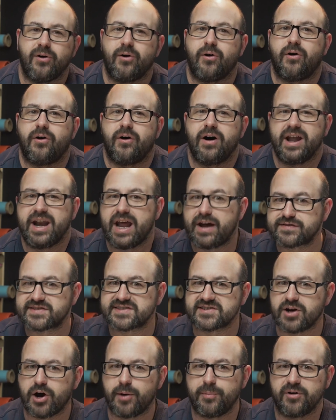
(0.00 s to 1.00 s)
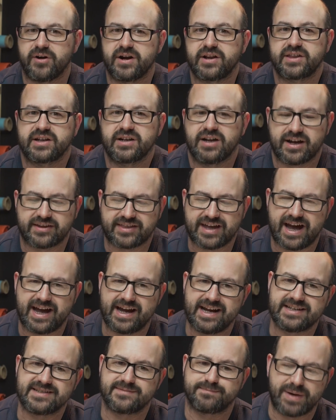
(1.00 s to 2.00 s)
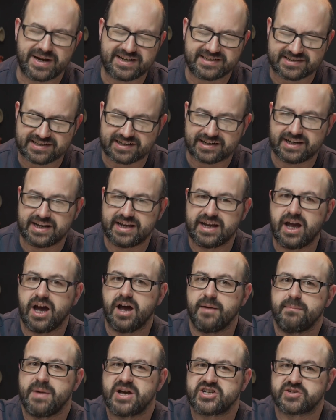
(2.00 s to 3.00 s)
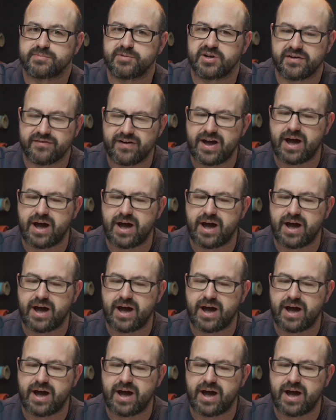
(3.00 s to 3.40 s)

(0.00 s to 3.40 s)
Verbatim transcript: or an f-stop or anything like that is basically a measurement of